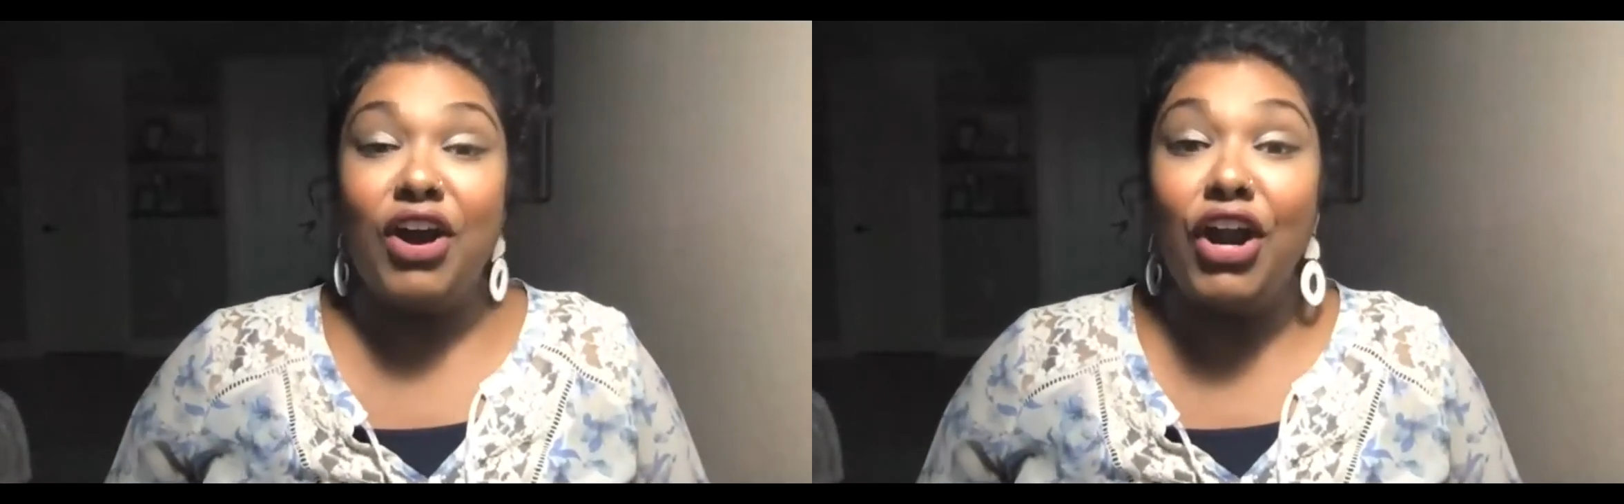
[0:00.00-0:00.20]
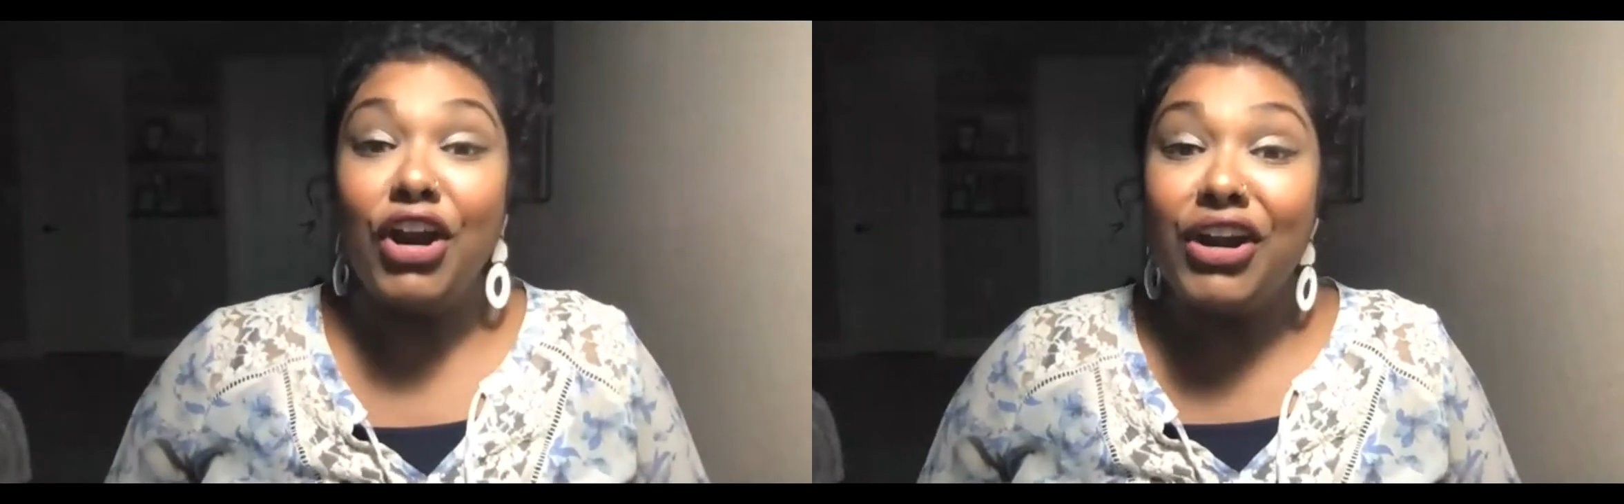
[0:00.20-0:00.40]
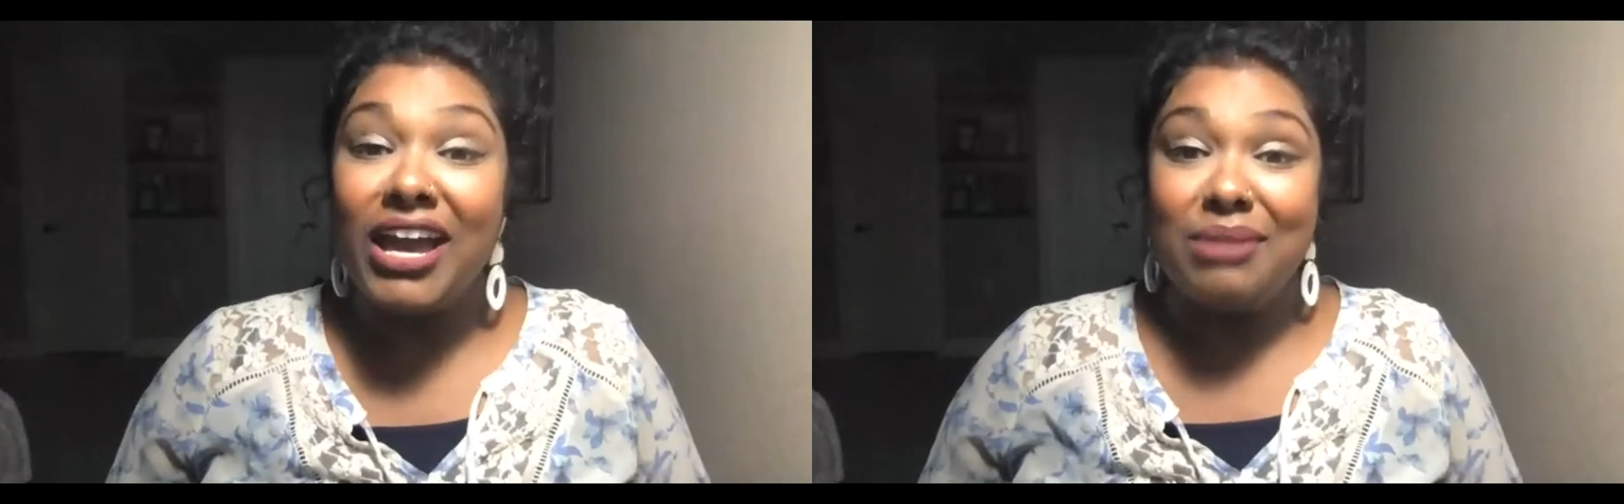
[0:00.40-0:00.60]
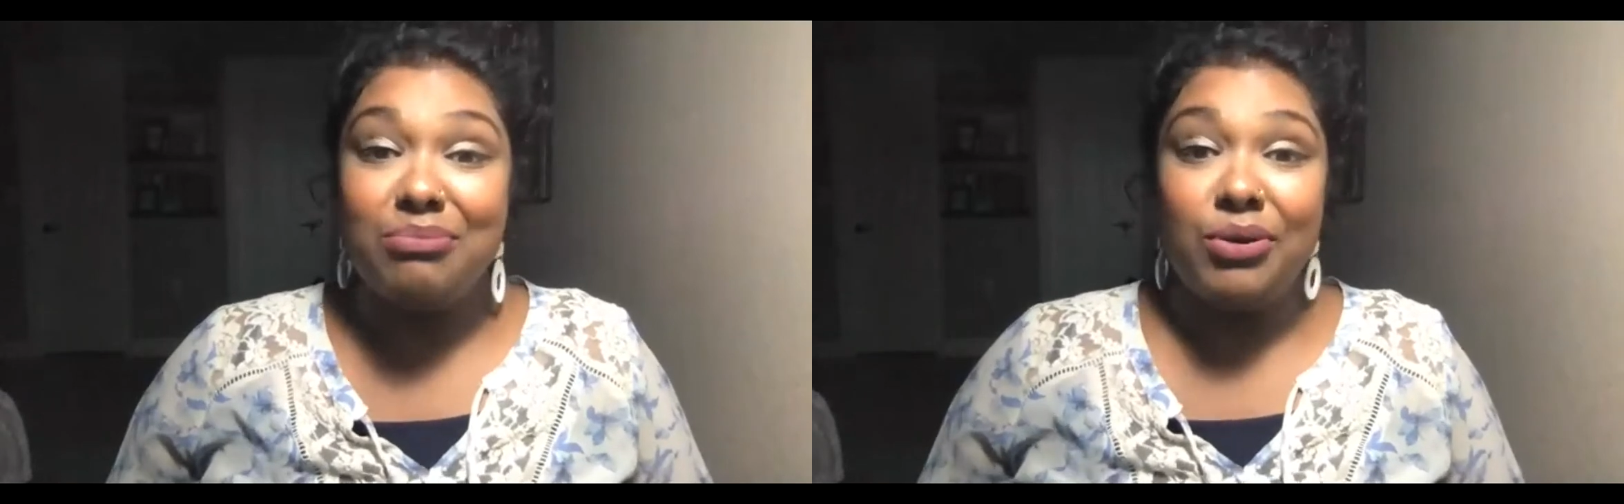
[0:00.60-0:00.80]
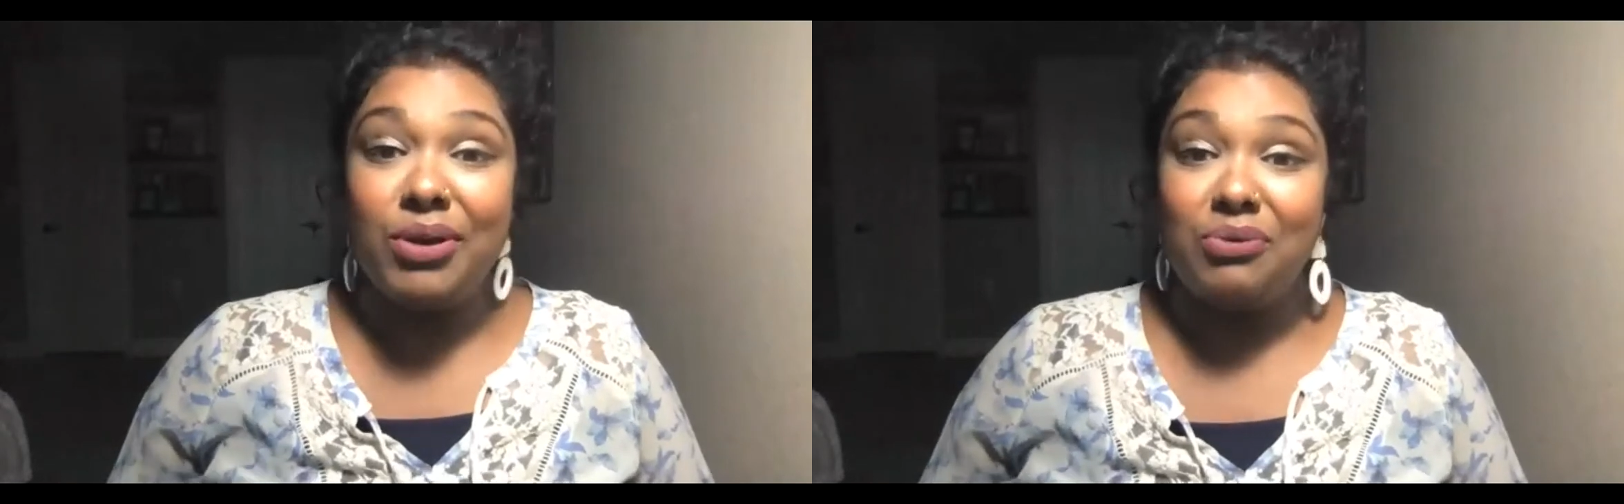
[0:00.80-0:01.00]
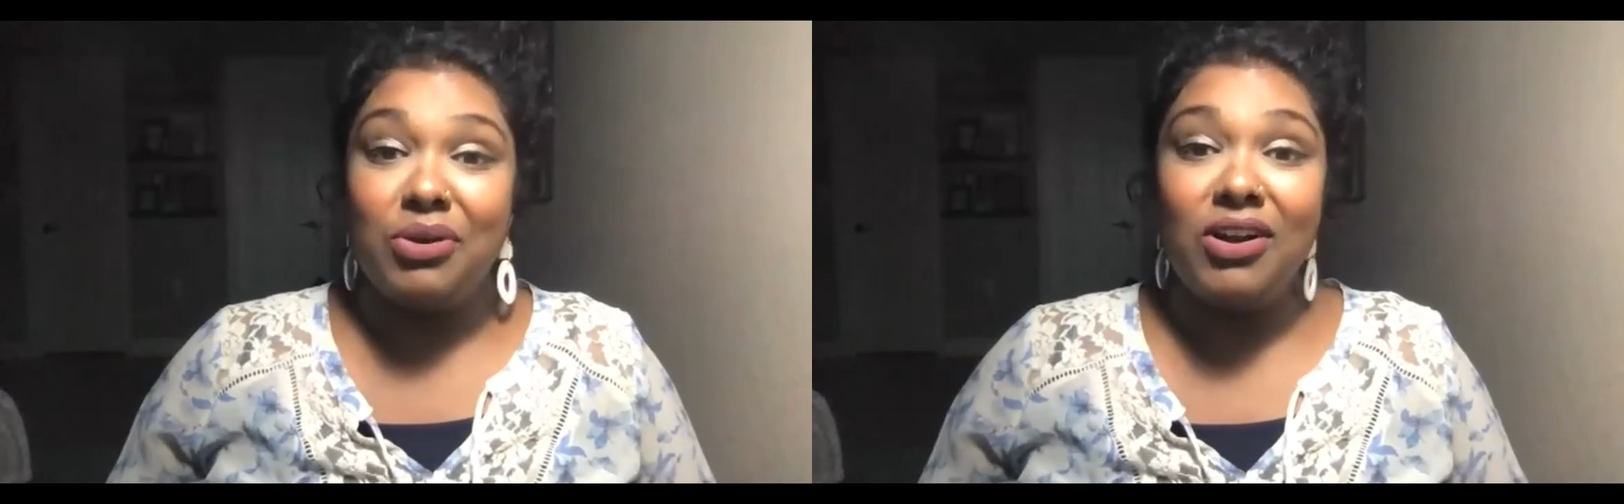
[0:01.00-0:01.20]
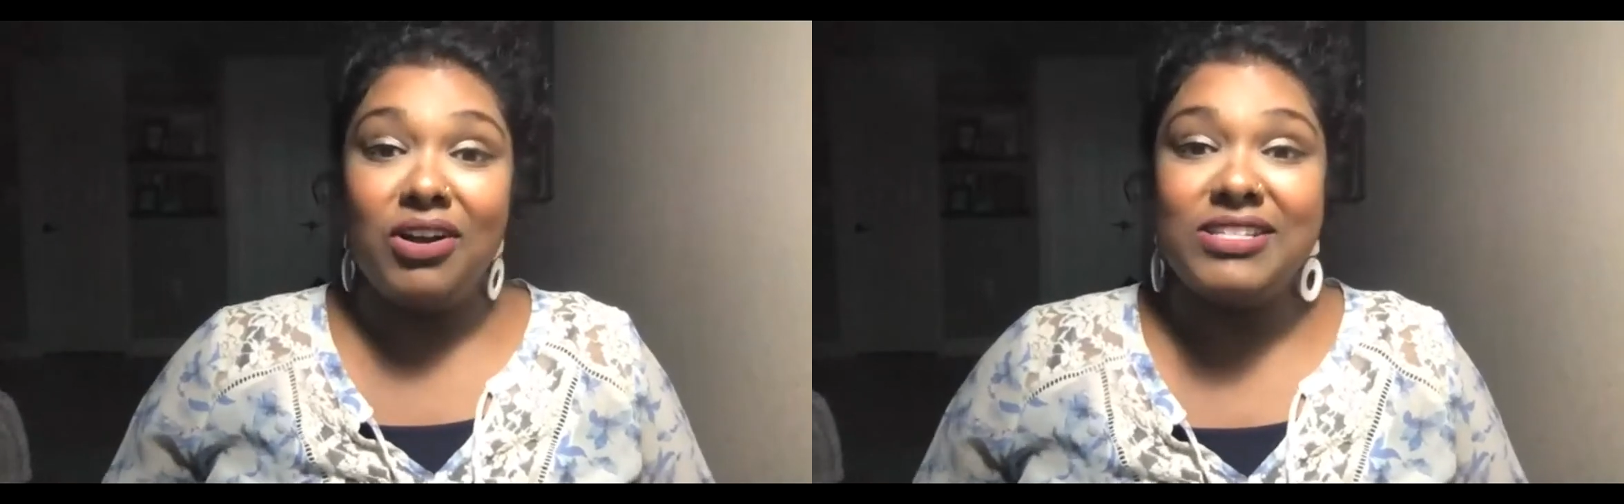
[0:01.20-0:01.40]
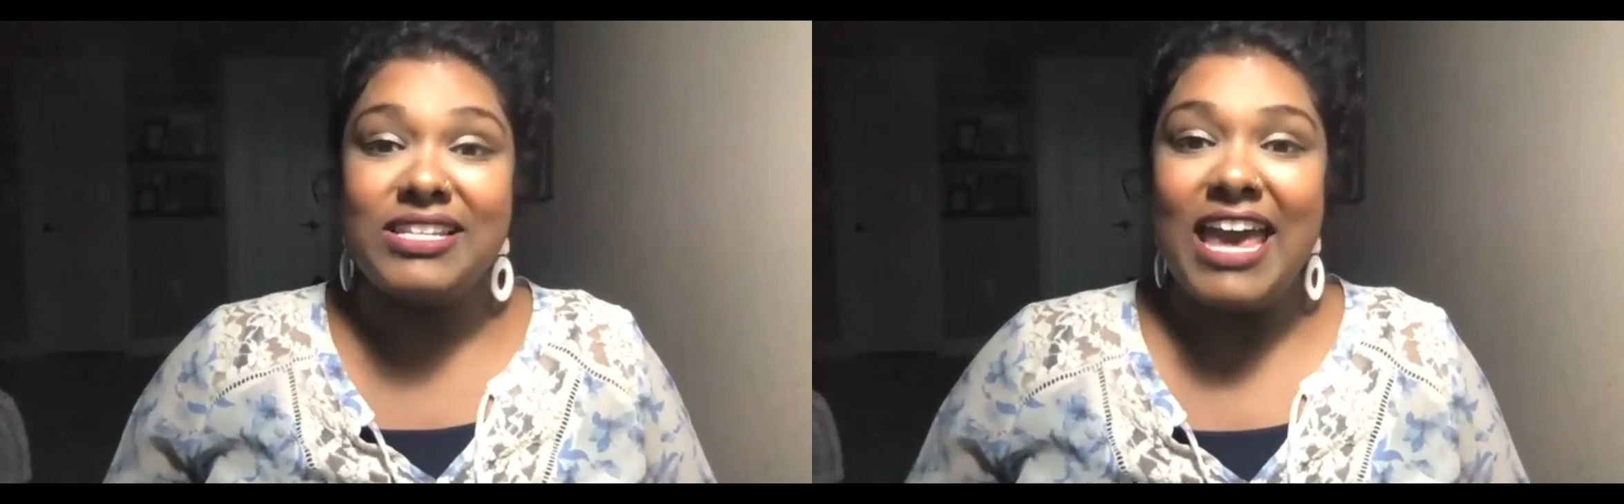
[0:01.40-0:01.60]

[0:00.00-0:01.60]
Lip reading: hurting and broken world.